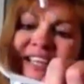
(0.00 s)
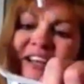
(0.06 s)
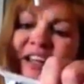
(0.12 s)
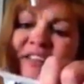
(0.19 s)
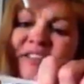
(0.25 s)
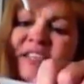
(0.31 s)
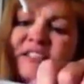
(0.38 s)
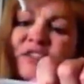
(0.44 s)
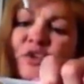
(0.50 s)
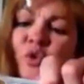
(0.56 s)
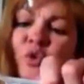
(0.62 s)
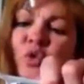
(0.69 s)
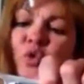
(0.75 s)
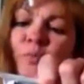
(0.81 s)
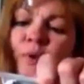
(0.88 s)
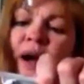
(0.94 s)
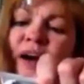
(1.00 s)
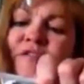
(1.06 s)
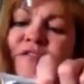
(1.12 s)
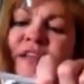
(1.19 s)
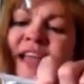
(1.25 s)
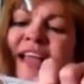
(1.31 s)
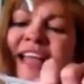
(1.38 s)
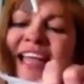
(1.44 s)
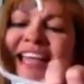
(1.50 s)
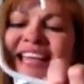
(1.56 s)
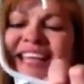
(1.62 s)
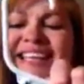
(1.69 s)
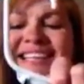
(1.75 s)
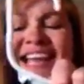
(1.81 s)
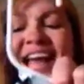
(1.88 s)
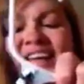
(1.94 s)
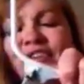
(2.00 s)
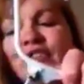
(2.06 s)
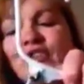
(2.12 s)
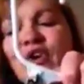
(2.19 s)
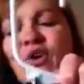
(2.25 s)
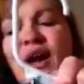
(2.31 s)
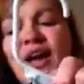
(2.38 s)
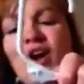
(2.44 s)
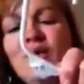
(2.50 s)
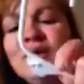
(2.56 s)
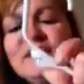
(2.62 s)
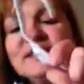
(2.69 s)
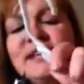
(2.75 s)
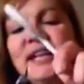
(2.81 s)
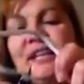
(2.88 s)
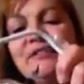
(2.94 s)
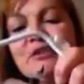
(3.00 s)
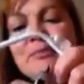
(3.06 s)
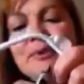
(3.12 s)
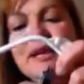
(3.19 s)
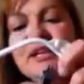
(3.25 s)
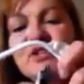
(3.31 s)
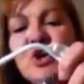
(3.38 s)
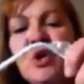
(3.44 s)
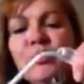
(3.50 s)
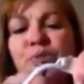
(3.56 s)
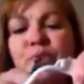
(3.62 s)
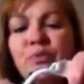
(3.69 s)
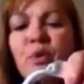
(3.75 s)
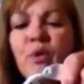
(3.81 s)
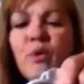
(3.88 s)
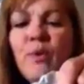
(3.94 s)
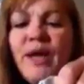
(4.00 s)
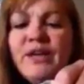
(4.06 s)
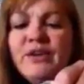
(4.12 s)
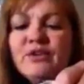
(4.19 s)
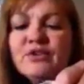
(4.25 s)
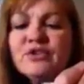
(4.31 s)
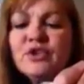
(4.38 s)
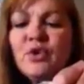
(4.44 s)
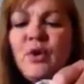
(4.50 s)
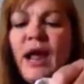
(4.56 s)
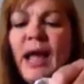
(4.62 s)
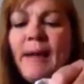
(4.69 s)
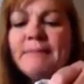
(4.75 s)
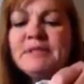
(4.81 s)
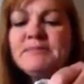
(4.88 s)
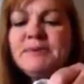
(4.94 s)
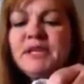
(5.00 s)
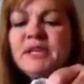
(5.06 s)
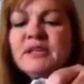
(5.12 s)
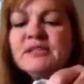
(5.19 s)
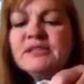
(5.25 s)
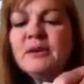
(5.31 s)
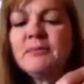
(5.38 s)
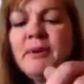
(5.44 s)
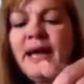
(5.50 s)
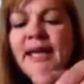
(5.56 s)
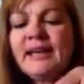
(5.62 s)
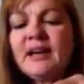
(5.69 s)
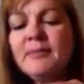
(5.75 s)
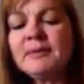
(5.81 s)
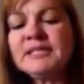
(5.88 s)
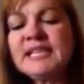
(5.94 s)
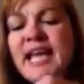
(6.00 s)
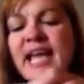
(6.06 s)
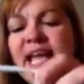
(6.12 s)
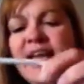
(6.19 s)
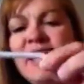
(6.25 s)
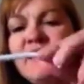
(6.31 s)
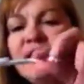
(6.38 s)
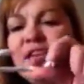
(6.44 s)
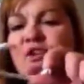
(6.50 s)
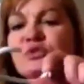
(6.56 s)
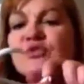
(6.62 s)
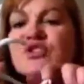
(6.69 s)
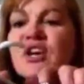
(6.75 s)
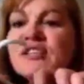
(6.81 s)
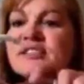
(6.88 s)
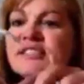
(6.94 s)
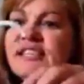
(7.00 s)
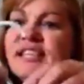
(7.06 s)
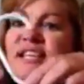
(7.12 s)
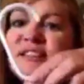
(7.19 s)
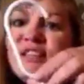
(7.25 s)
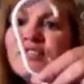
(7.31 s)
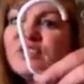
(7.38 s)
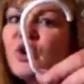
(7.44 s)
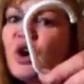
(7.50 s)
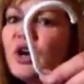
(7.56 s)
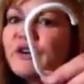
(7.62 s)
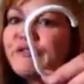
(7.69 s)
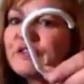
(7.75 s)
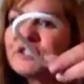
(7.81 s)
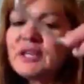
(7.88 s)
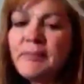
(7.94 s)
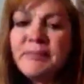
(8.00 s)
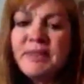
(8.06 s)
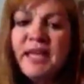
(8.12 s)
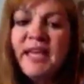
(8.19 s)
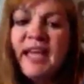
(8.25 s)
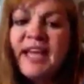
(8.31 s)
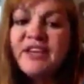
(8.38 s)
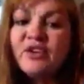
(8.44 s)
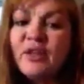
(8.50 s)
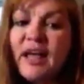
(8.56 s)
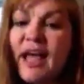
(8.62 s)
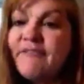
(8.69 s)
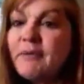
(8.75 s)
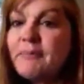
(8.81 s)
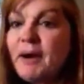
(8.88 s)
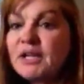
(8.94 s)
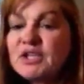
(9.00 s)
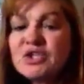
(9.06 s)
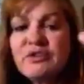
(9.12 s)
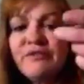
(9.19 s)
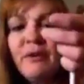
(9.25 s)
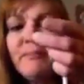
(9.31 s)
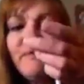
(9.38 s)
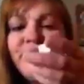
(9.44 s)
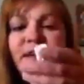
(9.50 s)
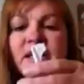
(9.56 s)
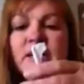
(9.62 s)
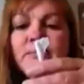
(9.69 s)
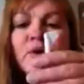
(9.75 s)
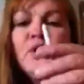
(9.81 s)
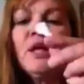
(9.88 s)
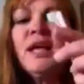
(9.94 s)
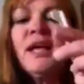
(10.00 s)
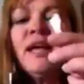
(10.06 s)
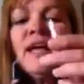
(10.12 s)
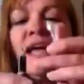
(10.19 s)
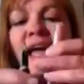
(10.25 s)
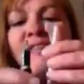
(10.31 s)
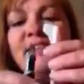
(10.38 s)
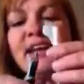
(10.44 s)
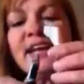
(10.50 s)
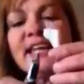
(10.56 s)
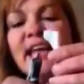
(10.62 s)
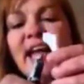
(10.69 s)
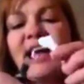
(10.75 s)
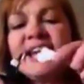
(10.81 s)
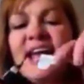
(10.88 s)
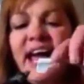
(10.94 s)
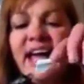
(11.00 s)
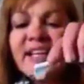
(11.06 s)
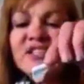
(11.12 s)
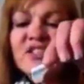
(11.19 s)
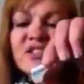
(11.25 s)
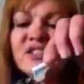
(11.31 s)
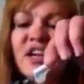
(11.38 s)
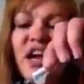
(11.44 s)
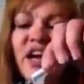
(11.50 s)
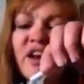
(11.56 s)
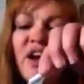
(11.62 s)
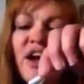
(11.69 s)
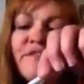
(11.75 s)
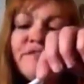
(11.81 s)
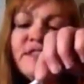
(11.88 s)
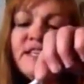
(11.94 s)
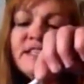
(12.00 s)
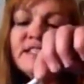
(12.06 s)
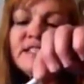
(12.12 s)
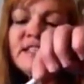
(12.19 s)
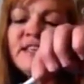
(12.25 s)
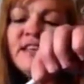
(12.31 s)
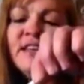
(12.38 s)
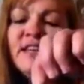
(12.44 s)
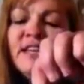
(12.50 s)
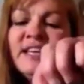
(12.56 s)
like cut this little hoop off. And I don't know, I always tell everybody, don't throw away your scraps, because there might come a day that you just need this hook for something, and you'll have a bunch of them available. And then again, I just cut off this